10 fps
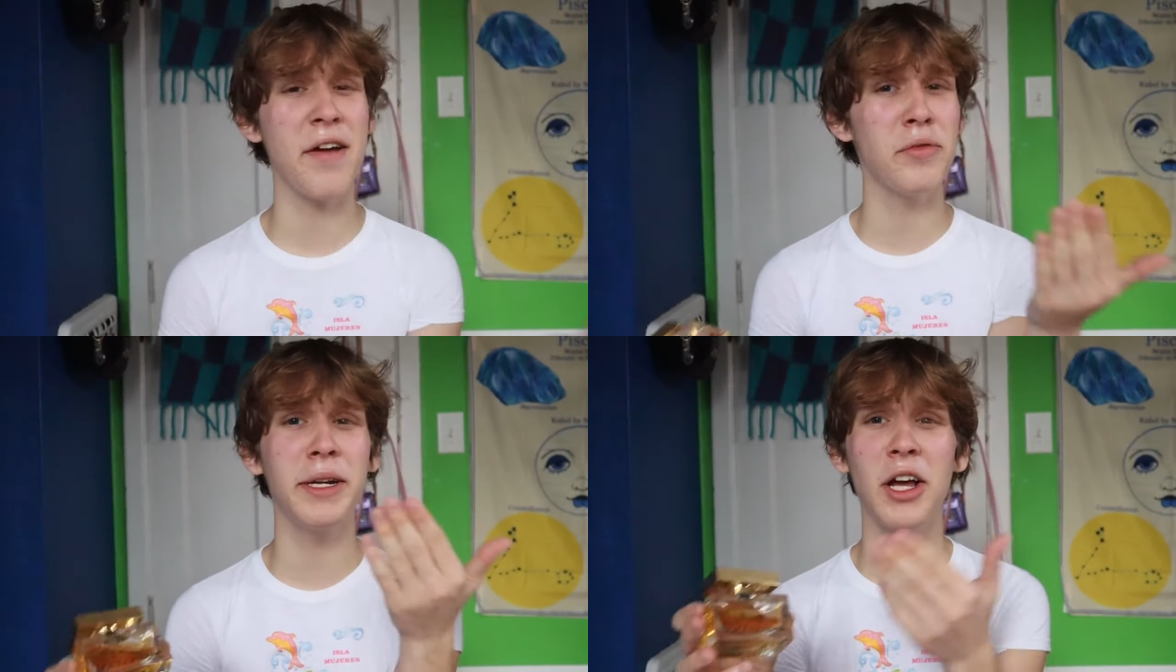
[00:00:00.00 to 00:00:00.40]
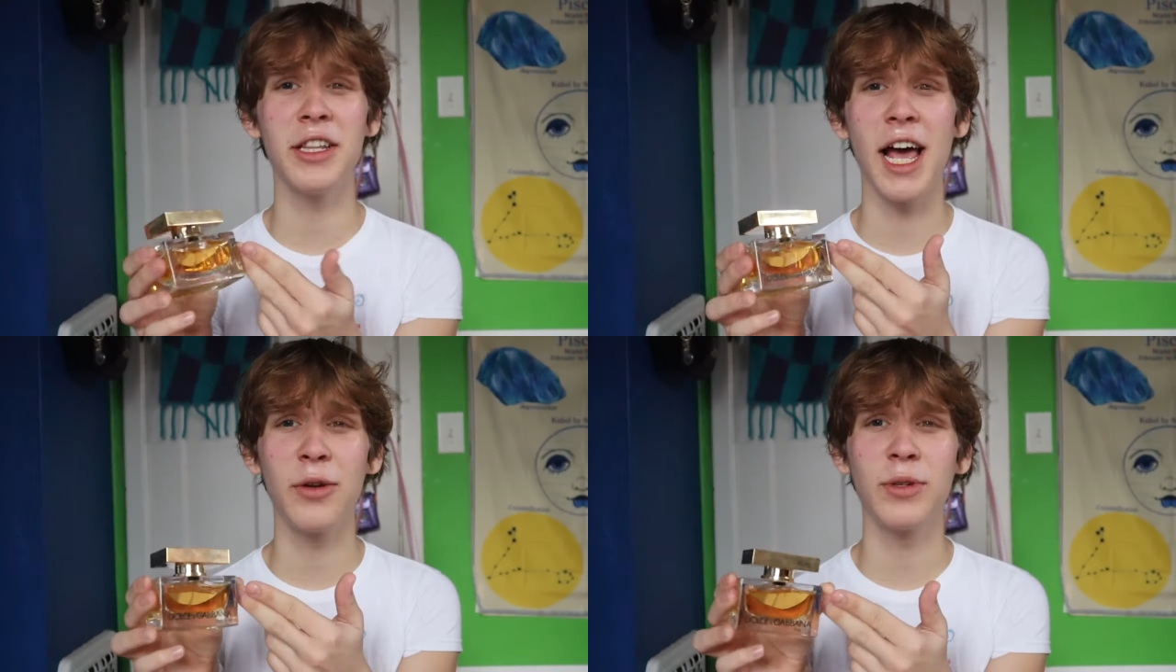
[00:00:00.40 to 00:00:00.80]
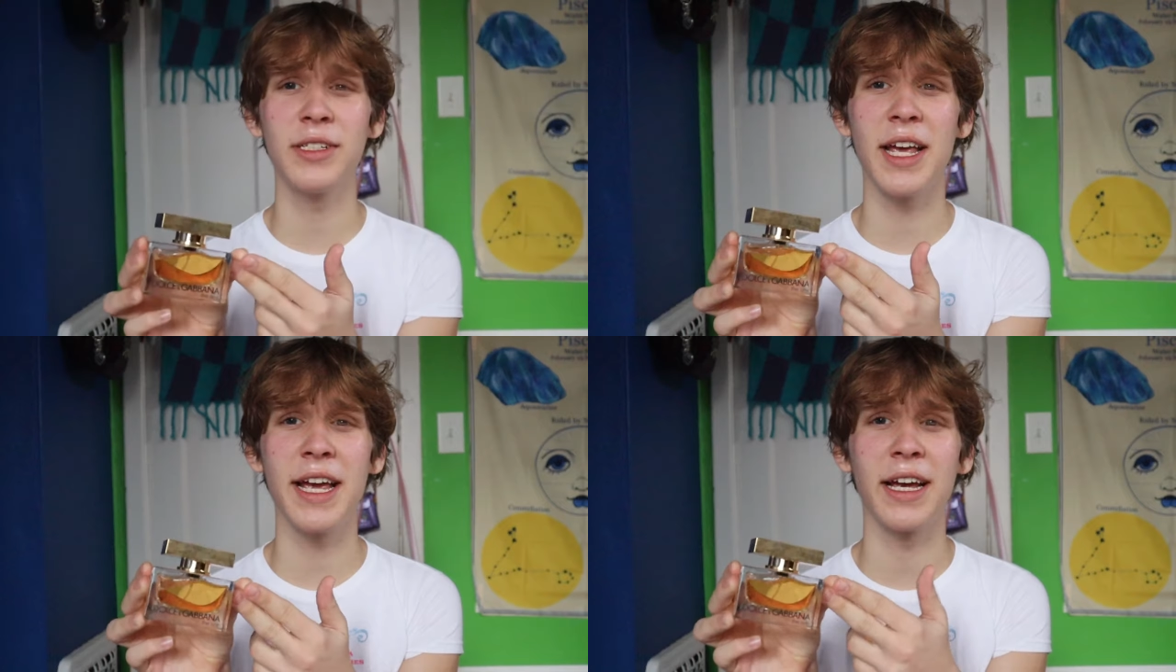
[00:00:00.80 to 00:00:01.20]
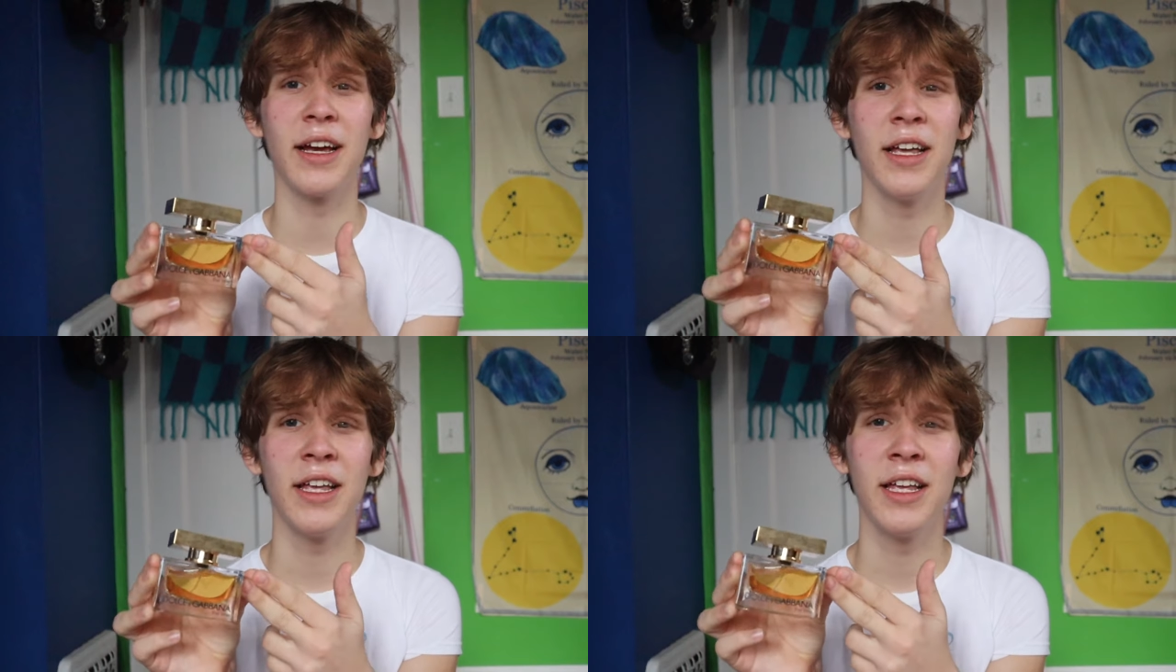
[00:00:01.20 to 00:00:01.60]
everybody online was
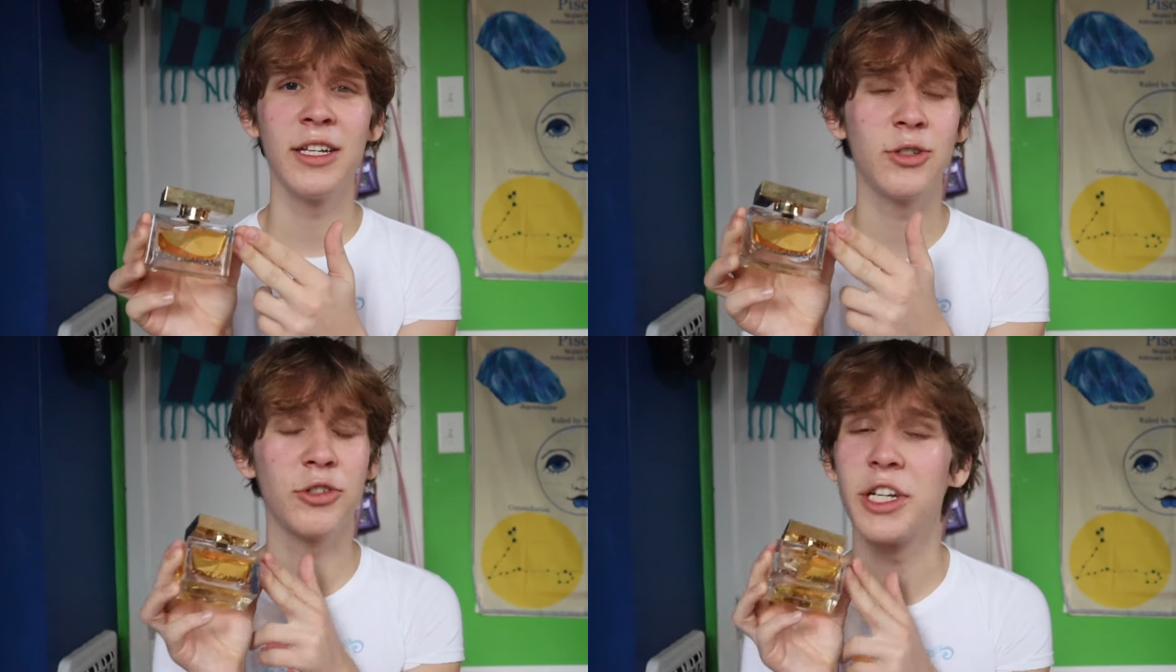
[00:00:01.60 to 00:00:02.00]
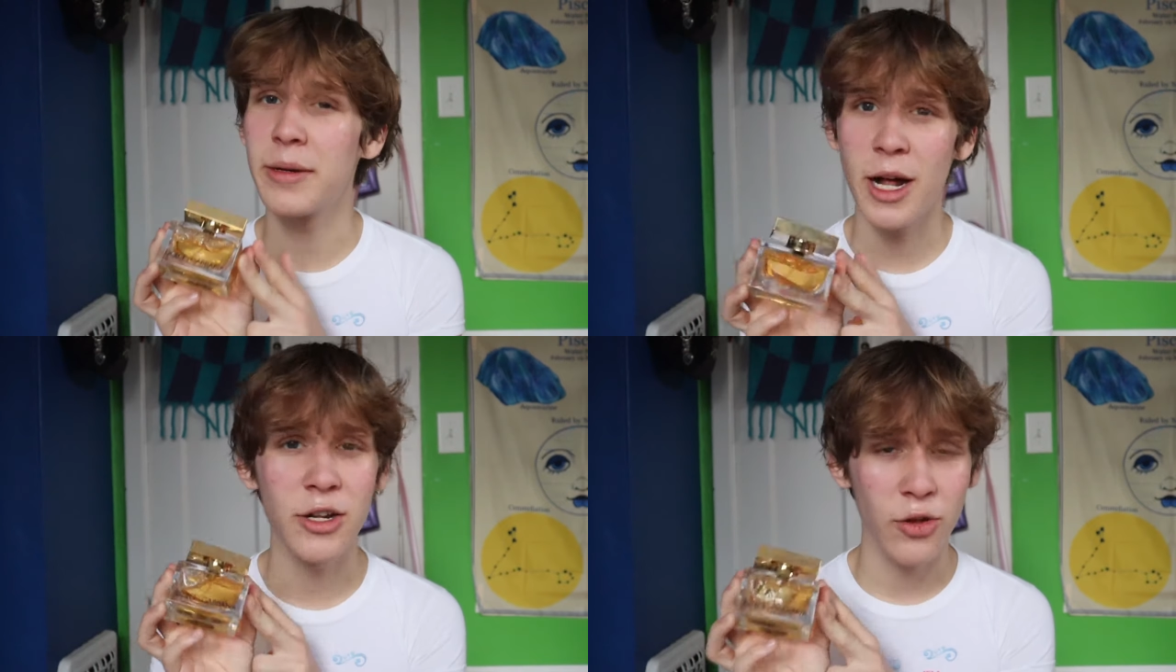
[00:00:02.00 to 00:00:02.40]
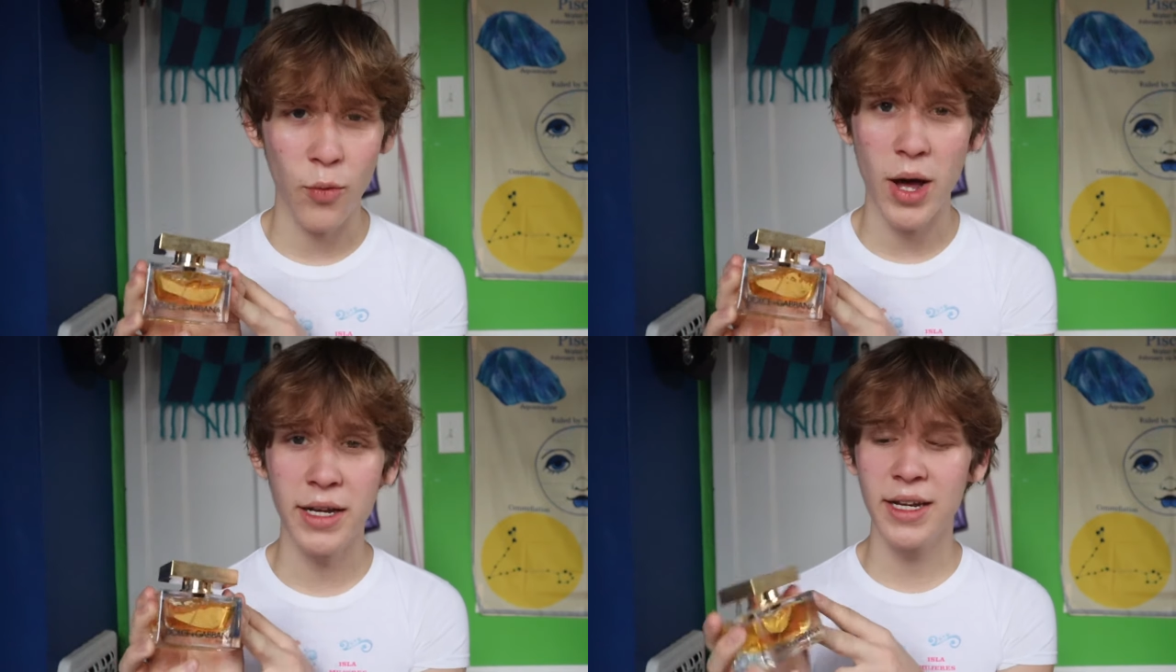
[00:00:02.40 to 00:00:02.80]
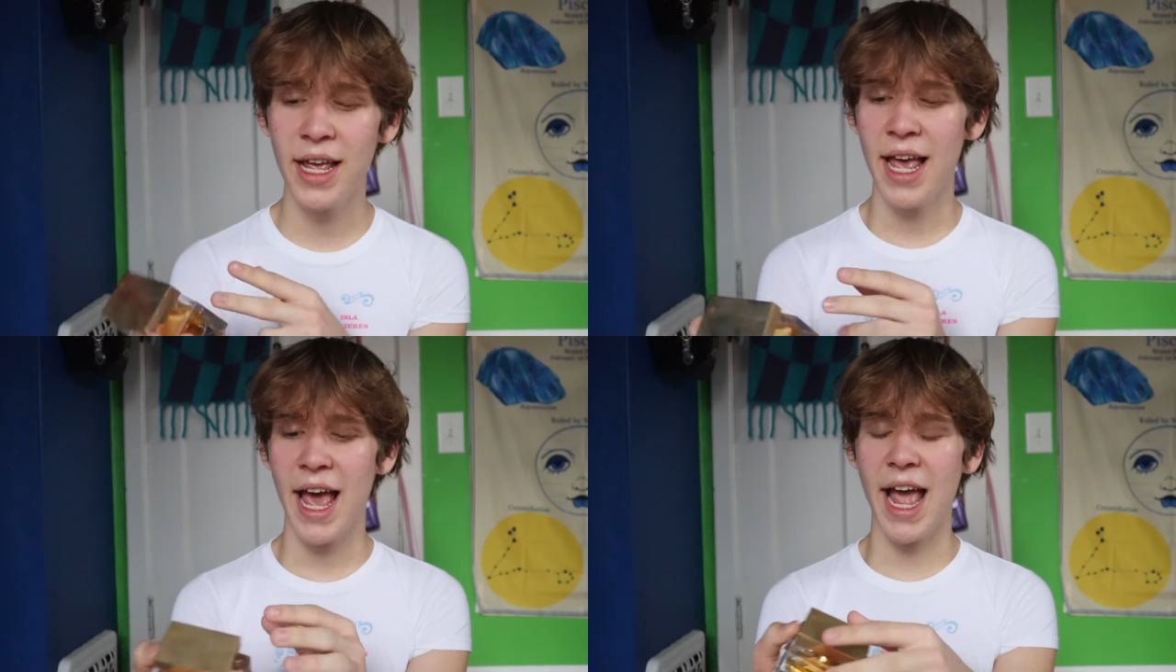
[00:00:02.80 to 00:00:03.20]
saying Dolce & Gabbana The One,
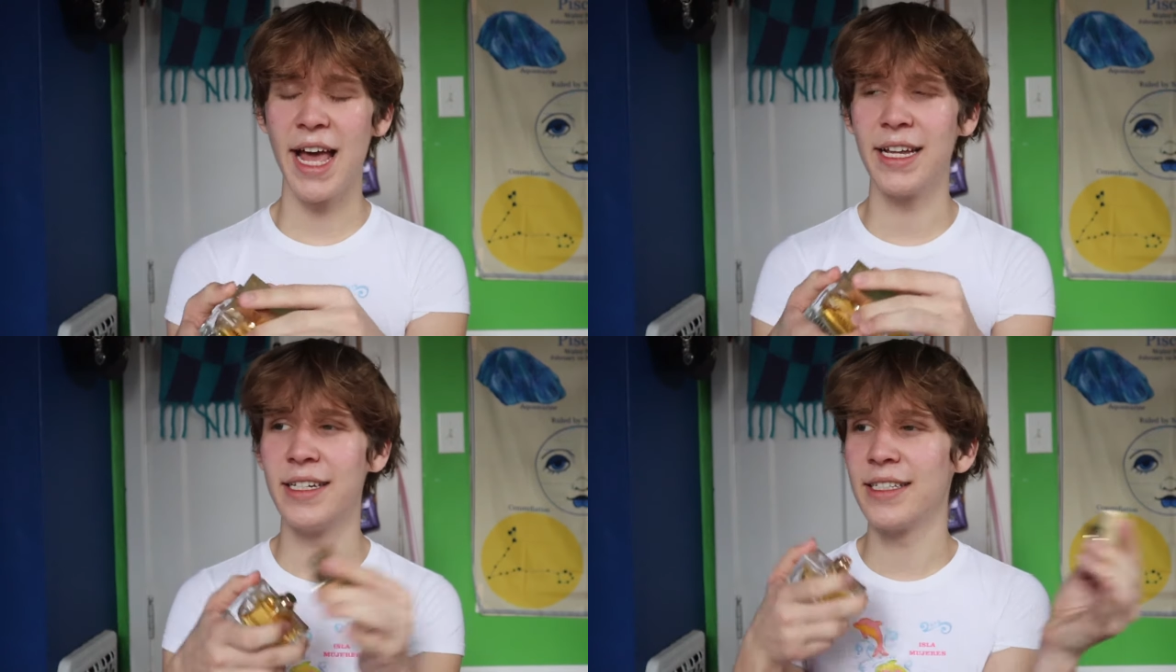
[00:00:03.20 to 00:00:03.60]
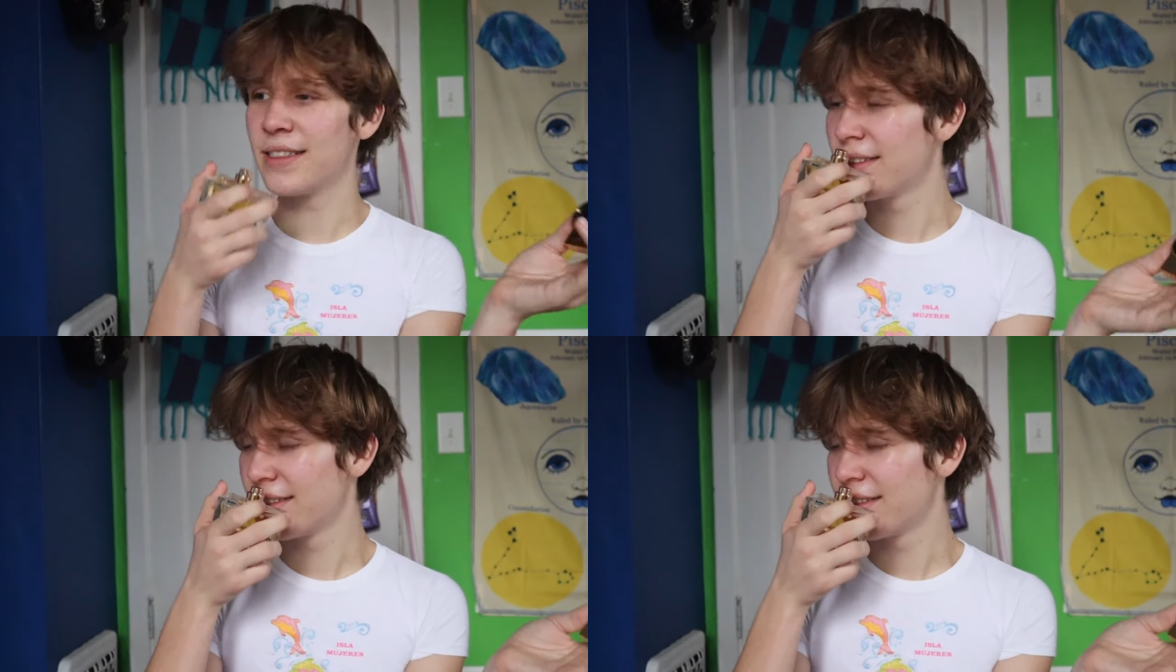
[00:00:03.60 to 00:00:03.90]
and